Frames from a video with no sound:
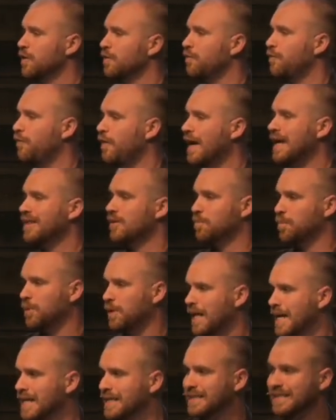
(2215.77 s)
faith
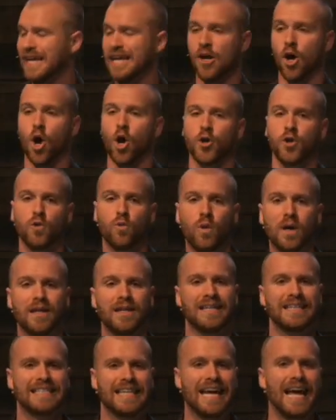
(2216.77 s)
placed and are you
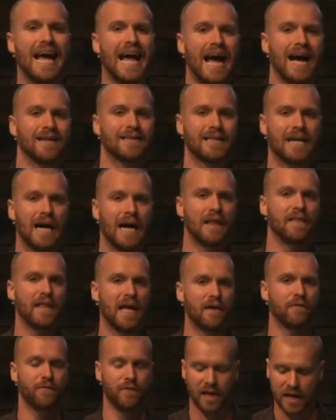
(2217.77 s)
willing to act on
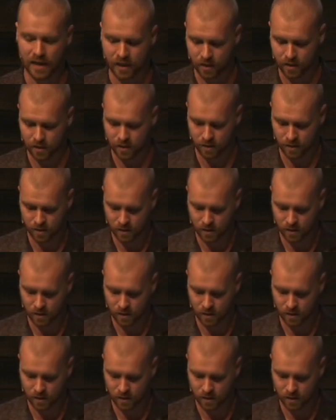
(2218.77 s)
that faith?